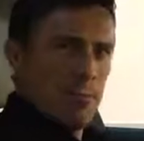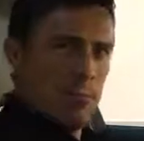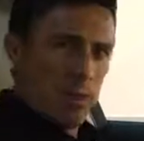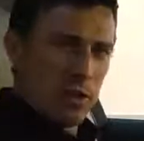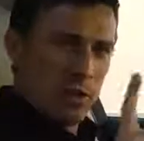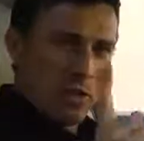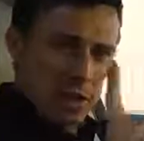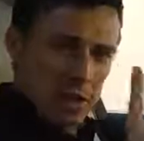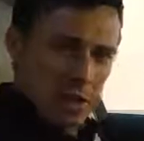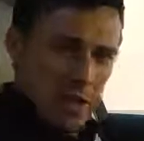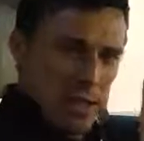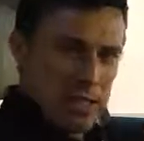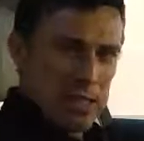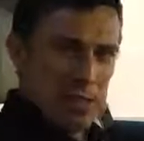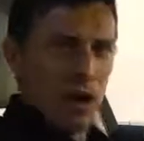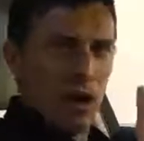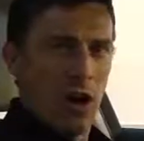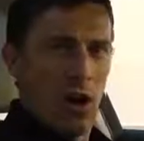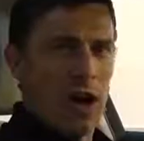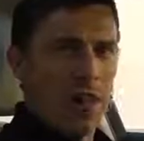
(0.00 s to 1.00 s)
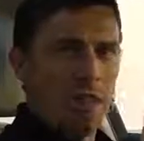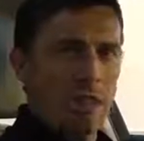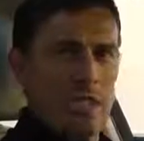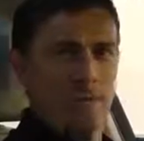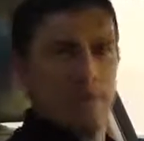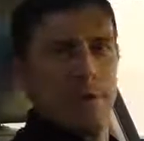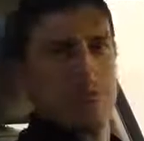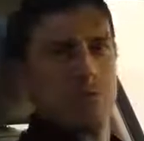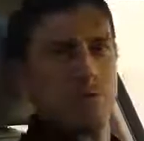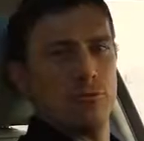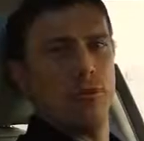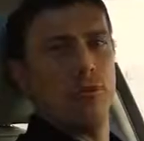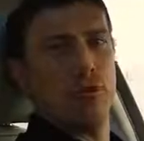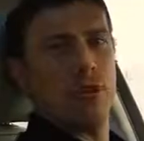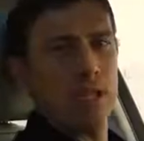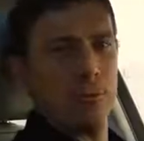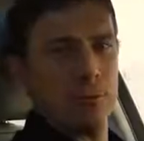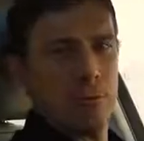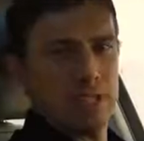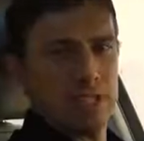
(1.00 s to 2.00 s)
But this car has a special
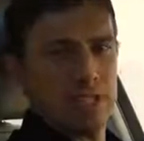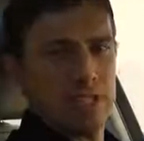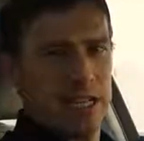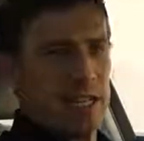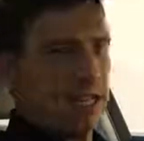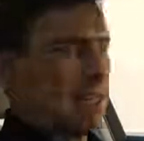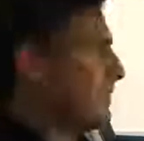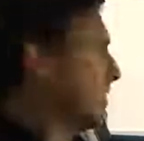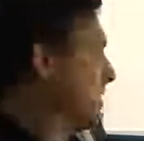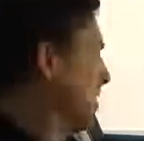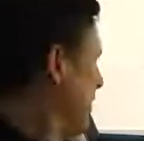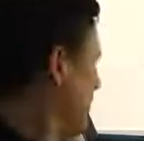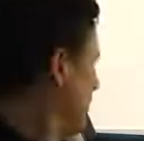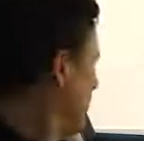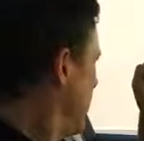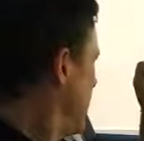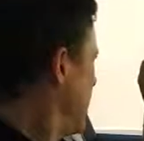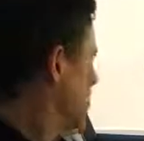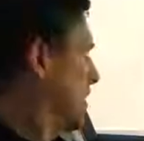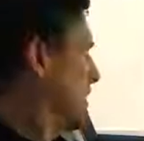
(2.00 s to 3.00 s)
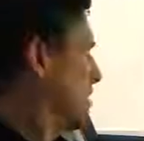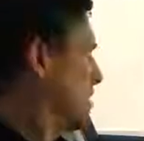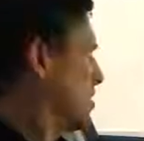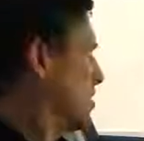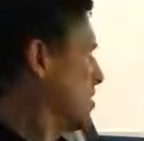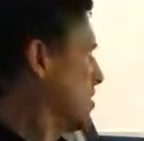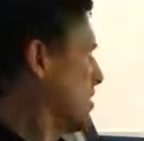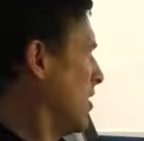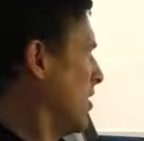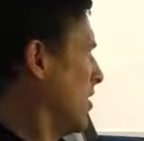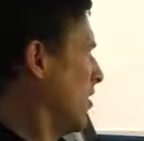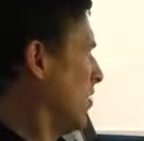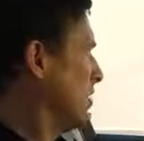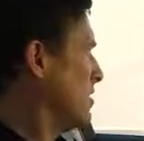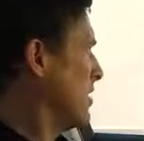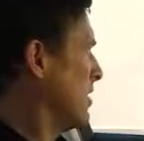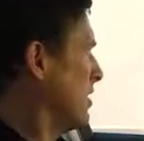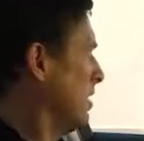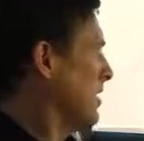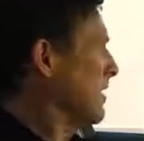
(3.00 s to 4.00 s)
trick up its sleeve. So let's
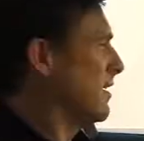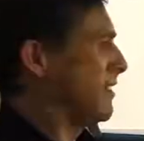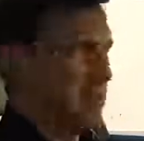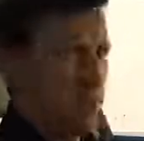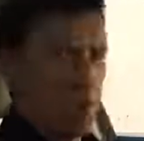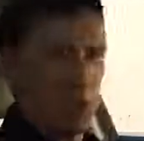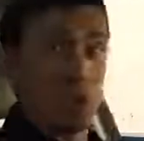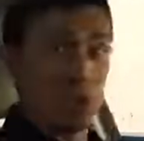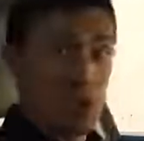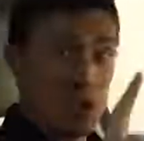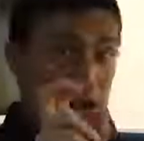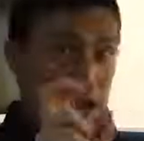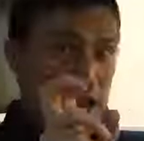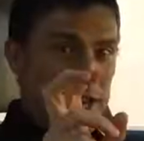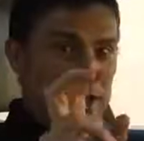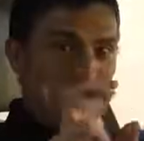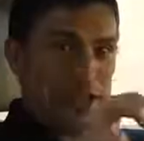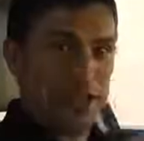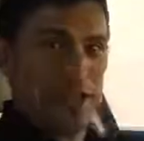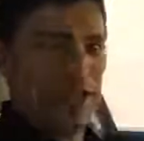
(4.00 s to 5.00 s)
start the pretend